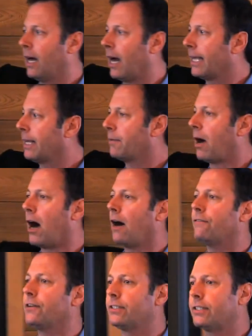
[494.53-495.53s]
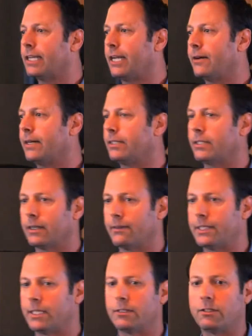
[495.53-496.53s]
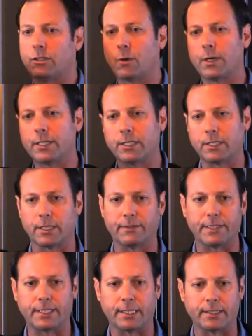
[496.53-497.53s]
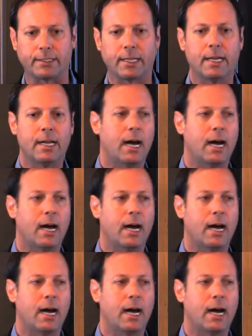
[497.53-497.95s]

I can offer security services, storage services,